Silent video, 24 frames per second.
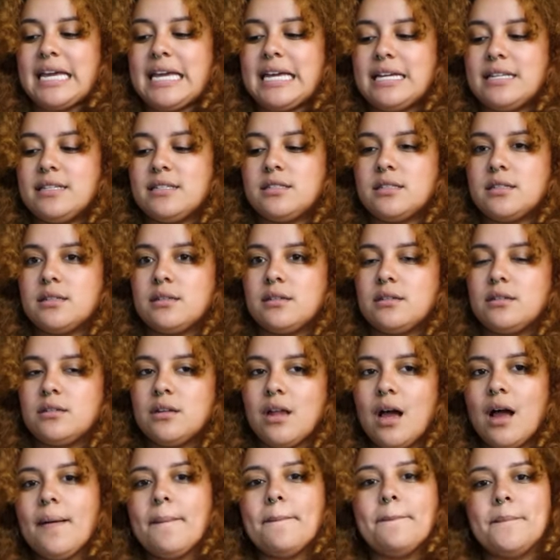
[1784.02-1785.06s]
is
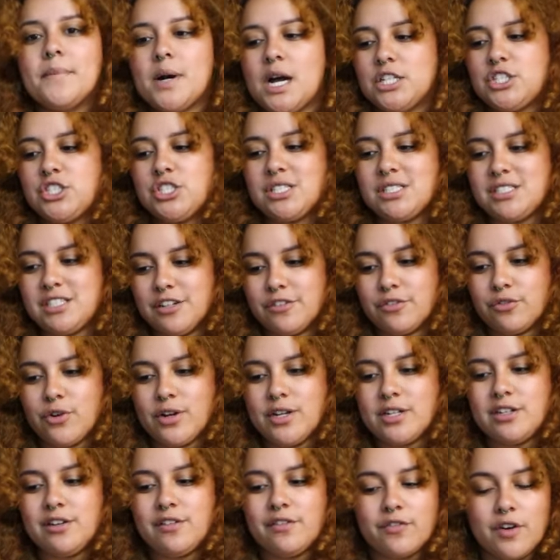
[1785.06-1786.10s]
not much
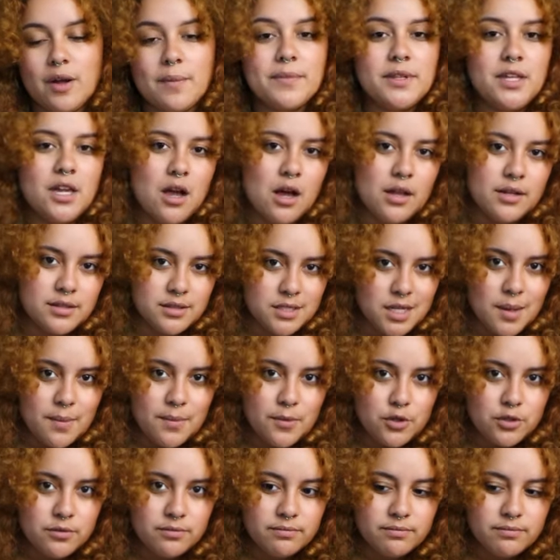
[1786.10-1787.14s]
different from the
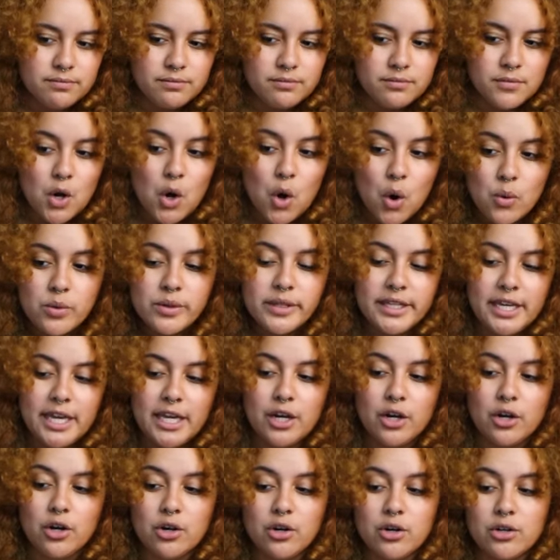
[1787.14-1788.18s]
ensemble. only
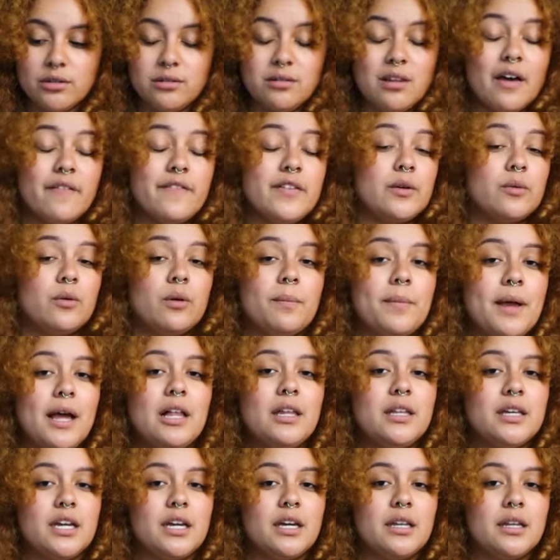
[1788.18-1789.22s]
in her loving
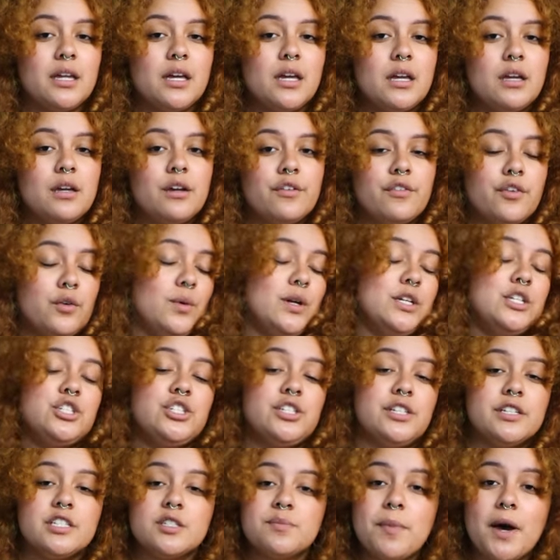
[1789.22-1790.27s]
rebellion for which
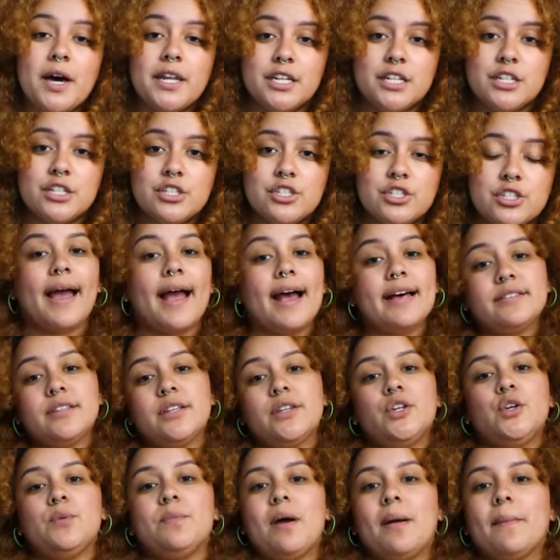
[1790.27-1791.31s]
she is punished. As a
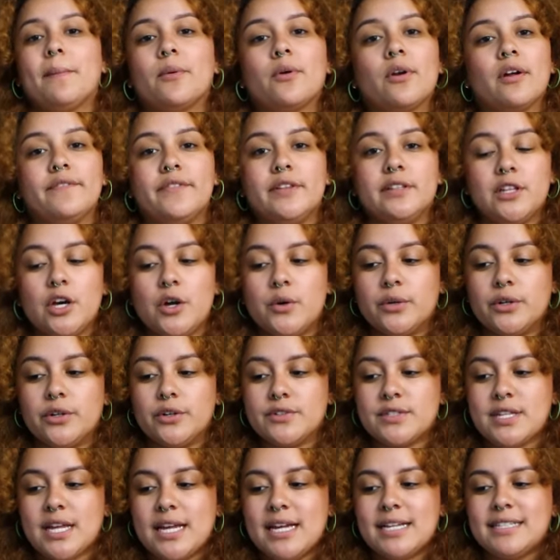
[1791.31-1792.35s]
new member of the
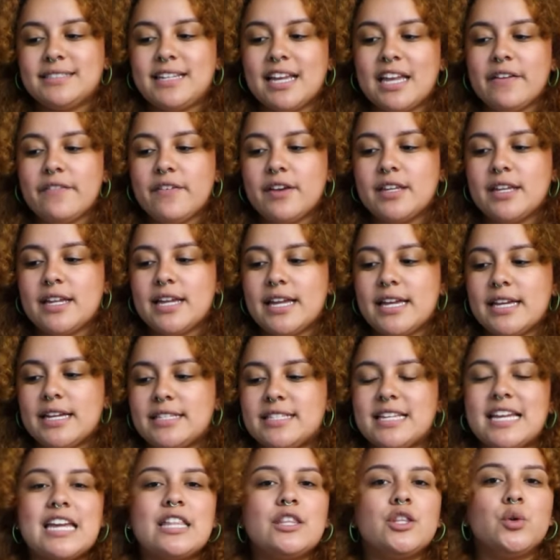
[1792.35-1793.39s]
Loners, David
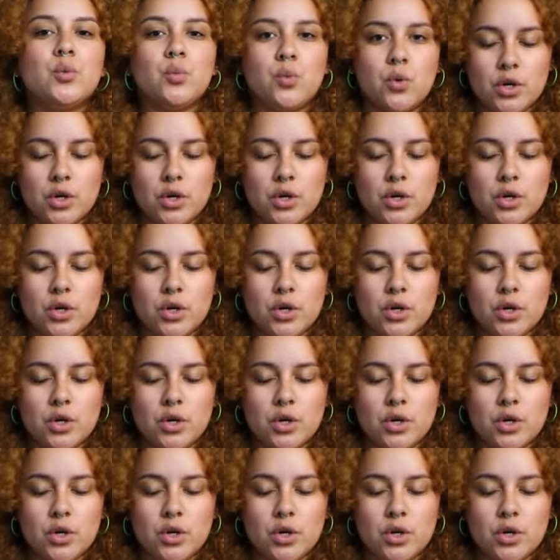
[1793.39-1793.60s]
is in the